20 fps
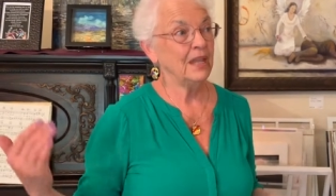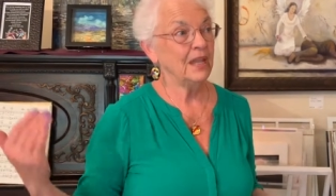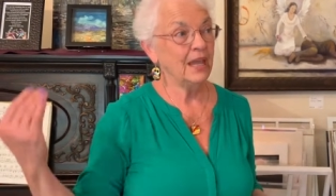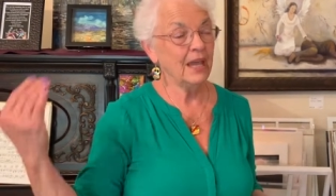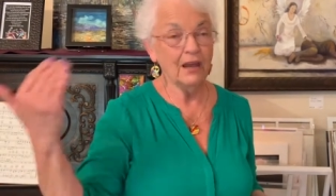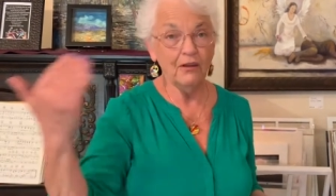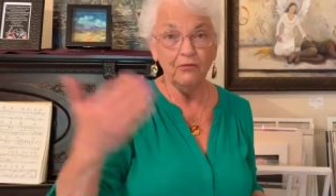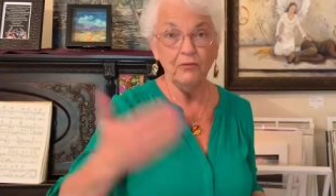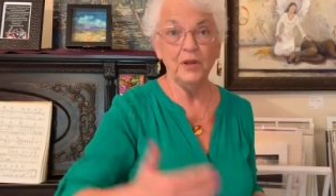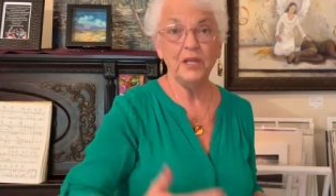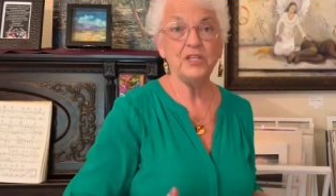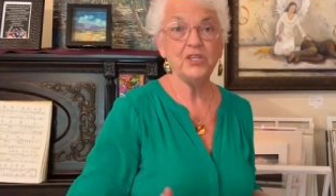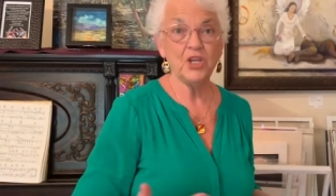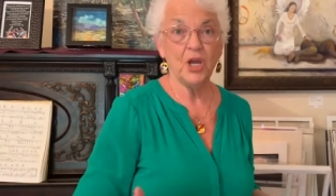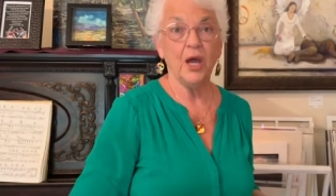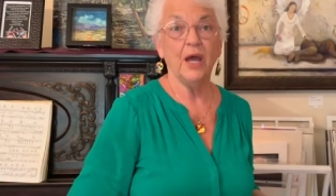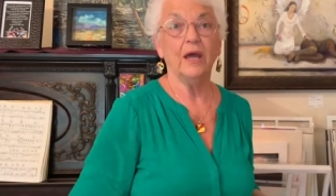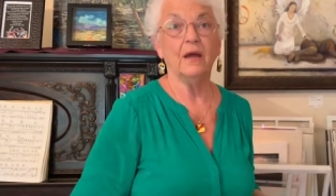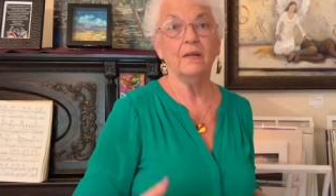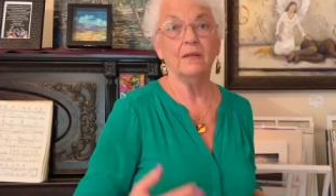Every
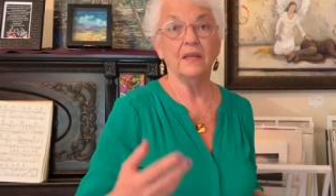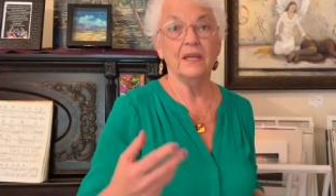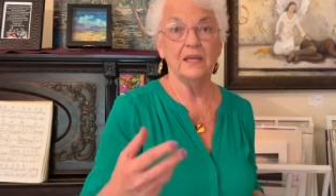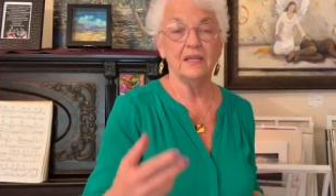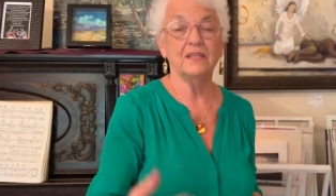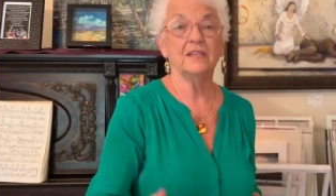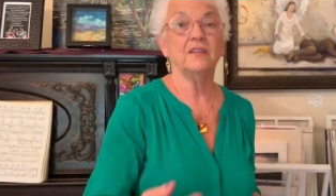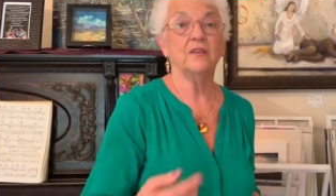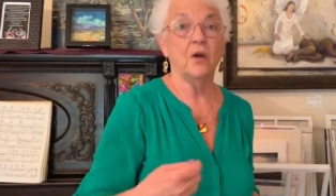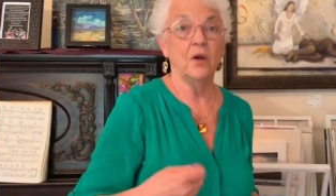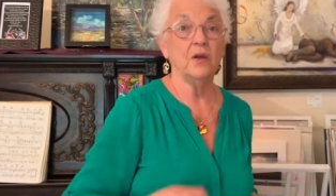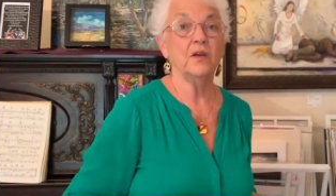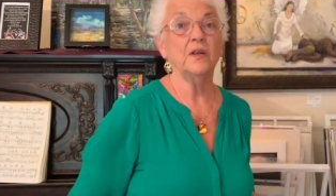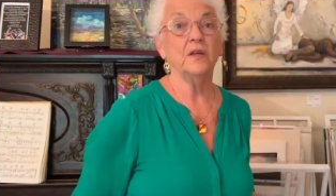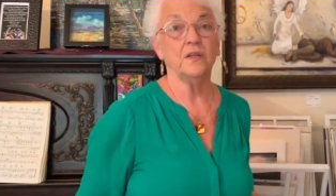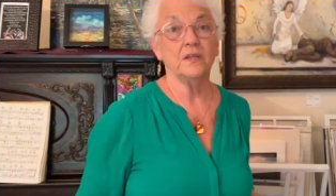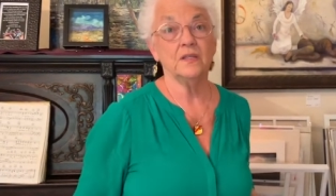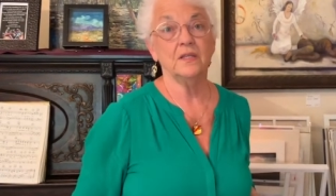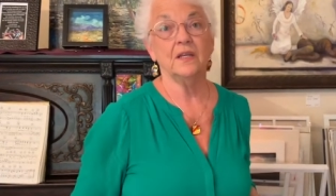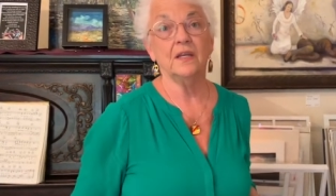child is an
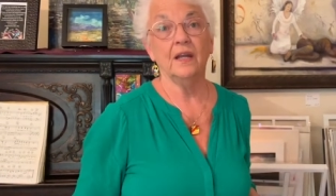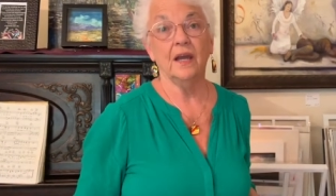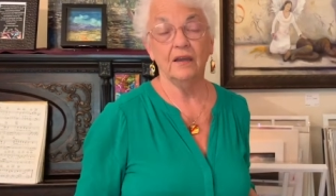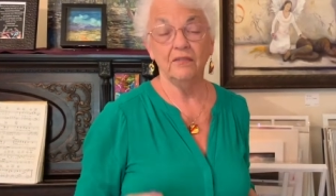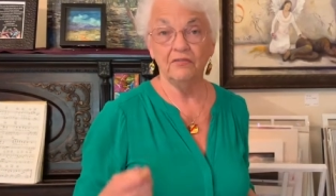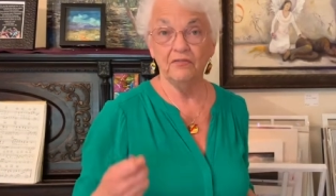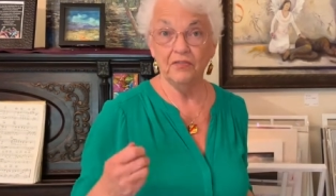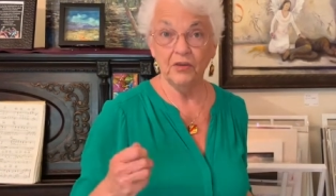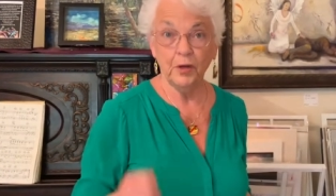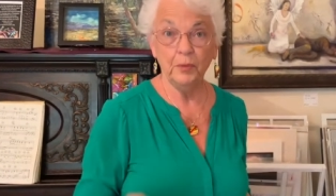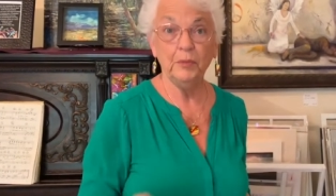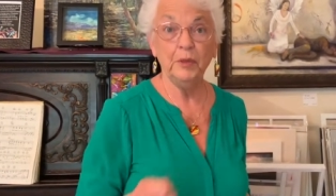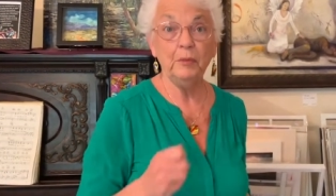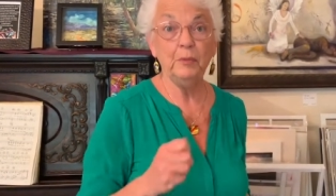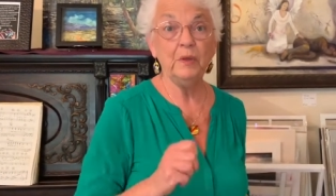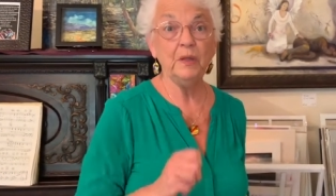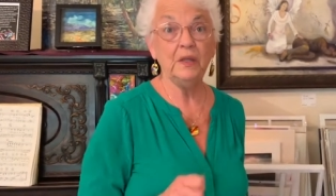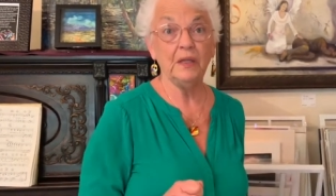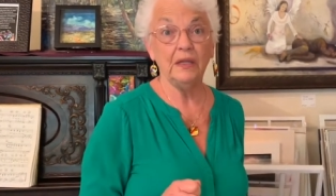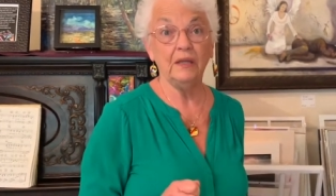artist, and I firmly
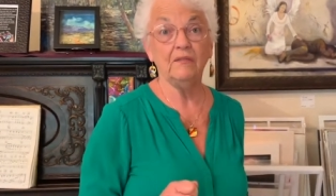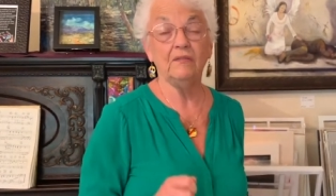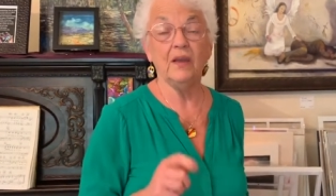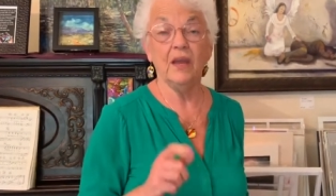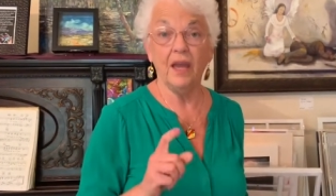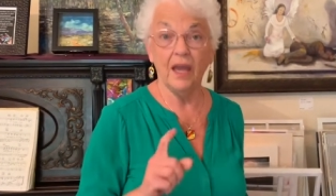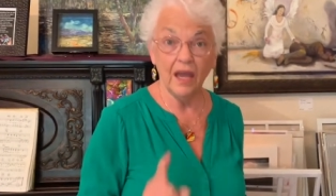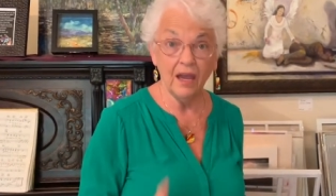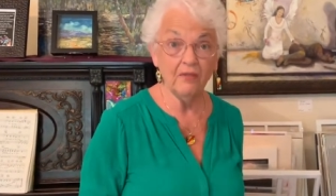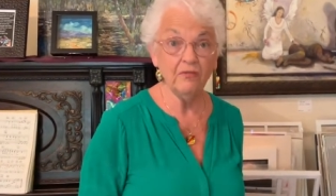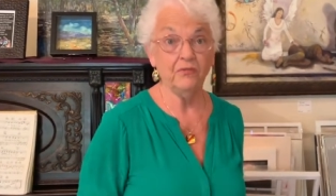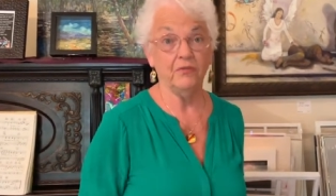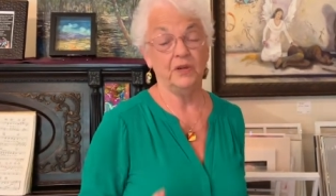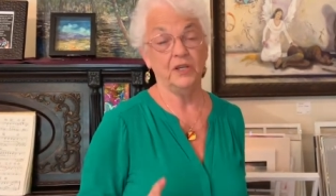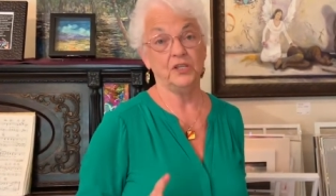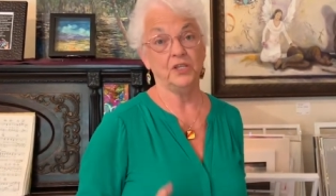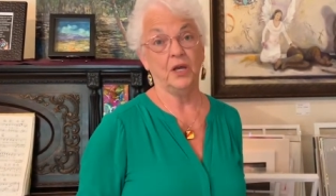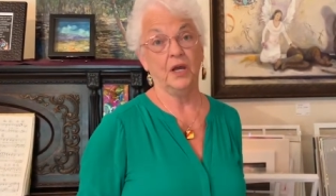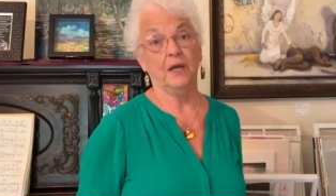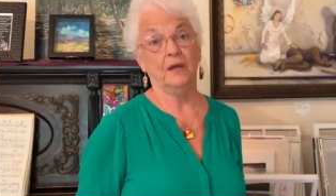believe every
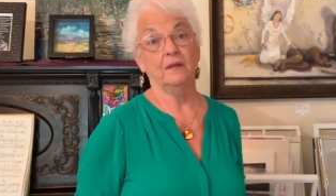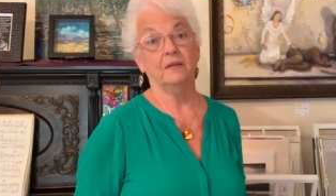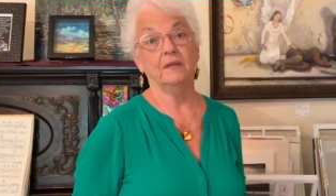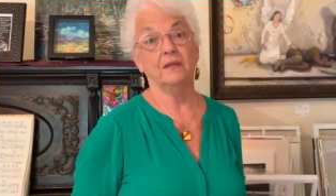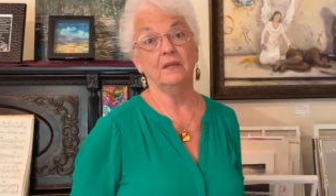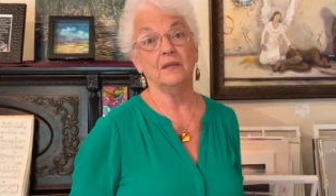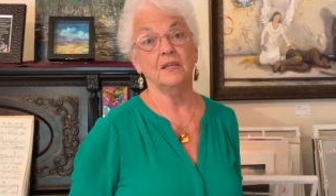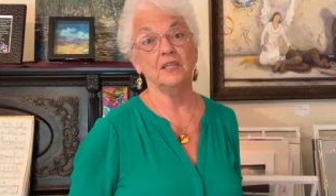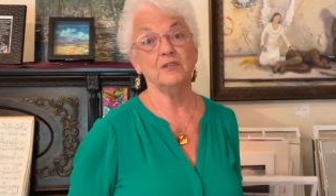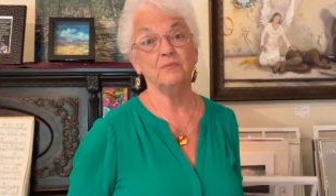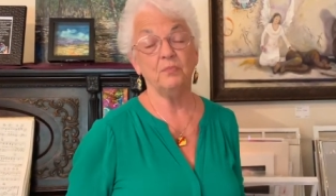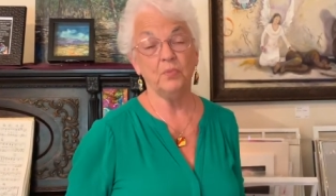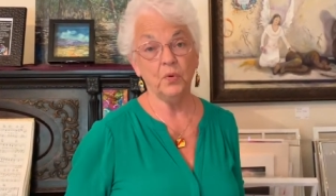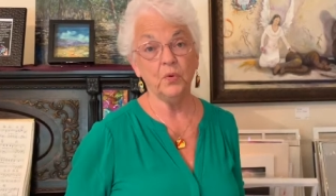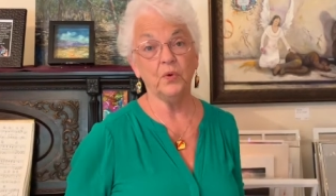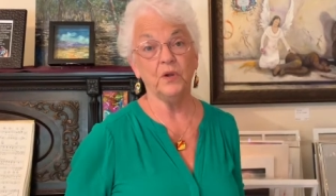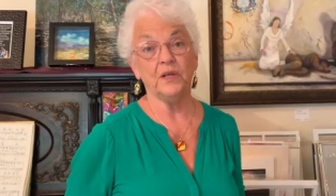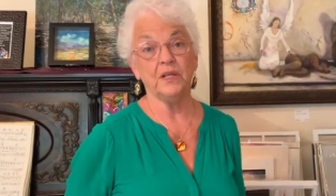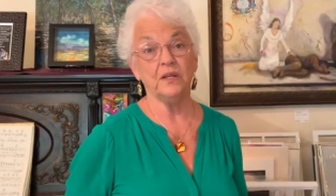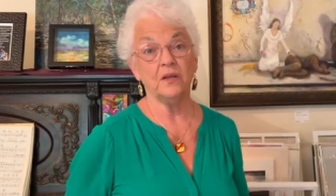child is
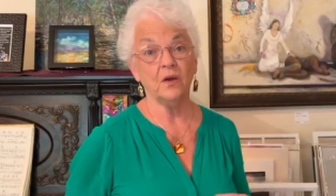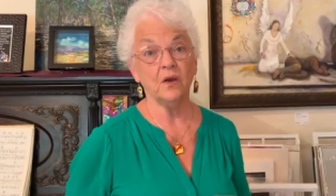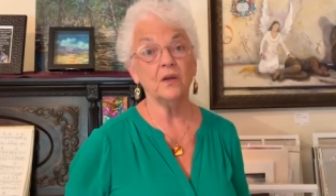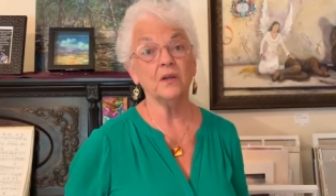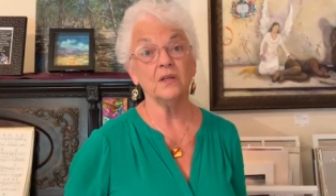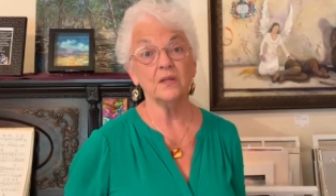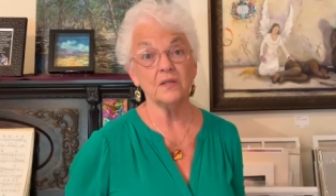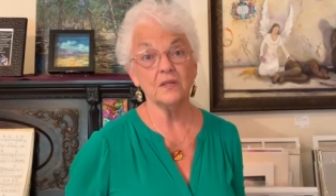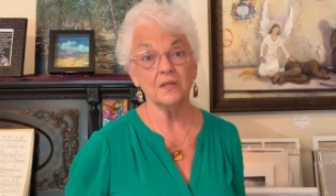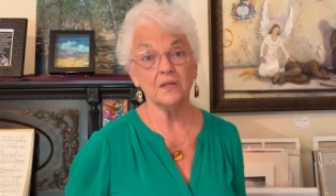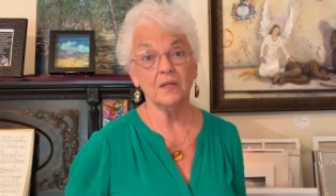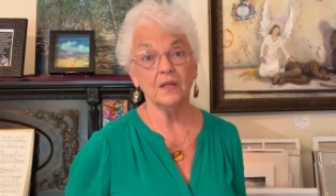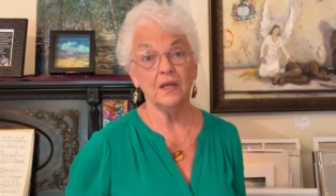born an artist.